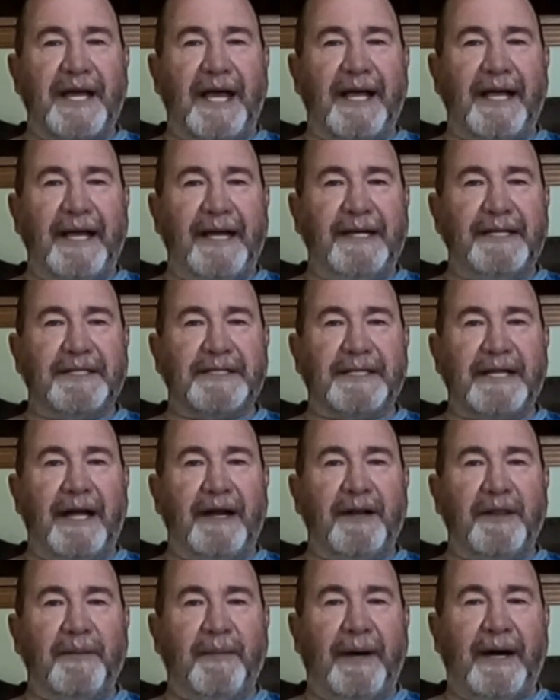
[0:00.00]
decades,
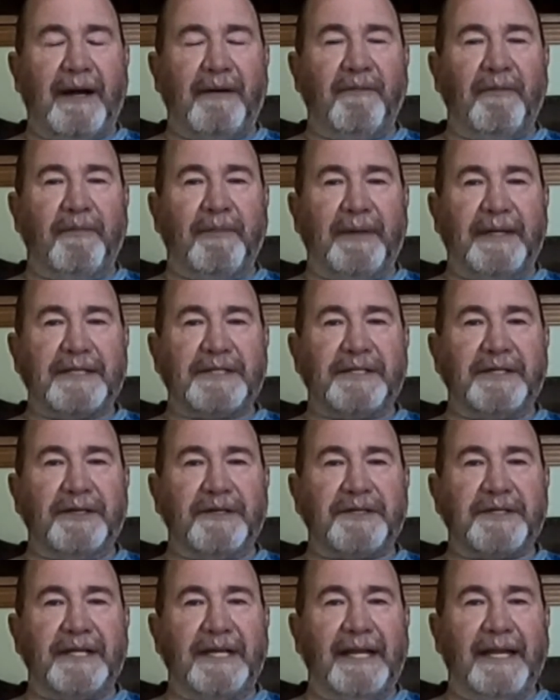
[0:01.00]
down at the bottom of Pleasant
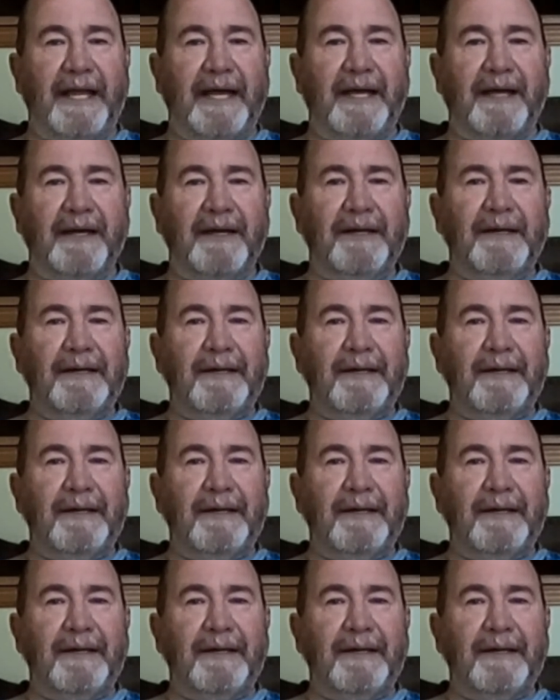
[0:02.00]
Hill City Lake.